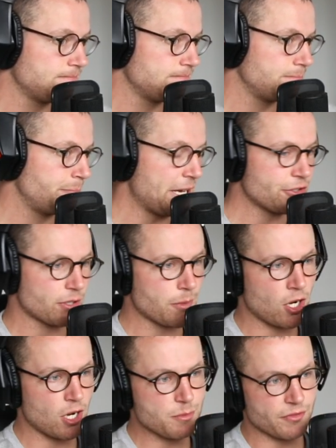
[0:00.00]
Patrick
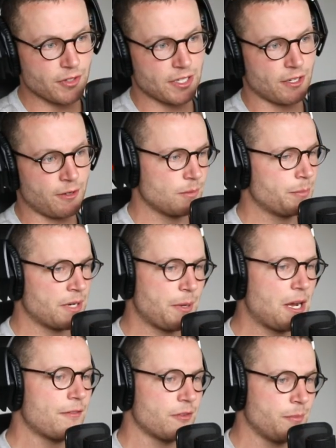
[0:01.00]
Mahomes video. But
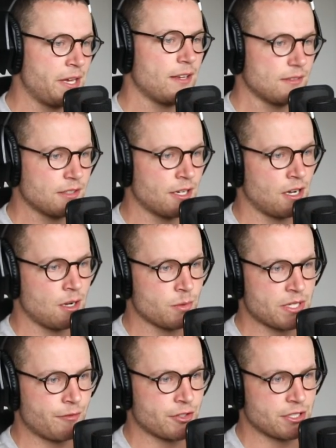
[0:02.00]
apart from that, you know, I was
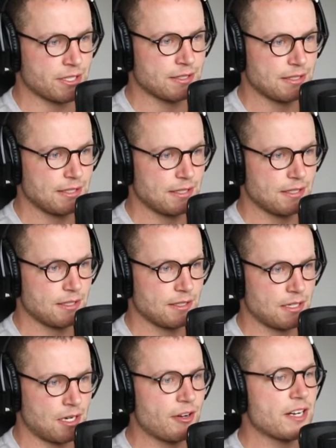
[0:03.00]
averaging
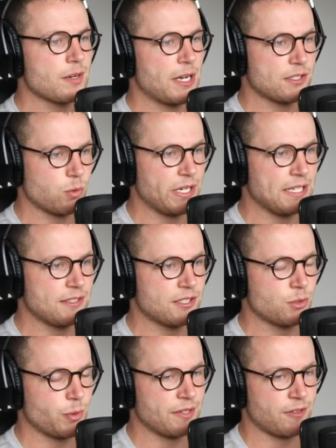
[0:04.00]
around about 20 to
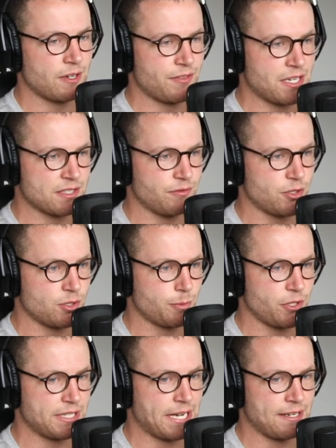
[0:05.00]
25,000 views per
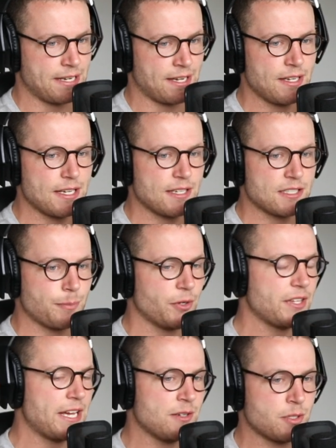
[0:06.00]
day. Now, to put
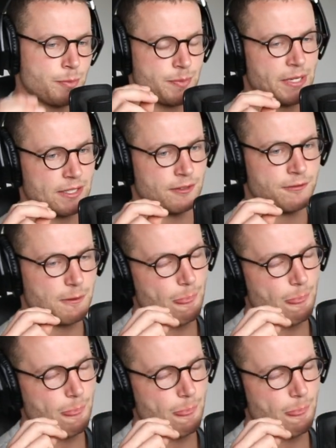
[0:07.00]
that into perspective,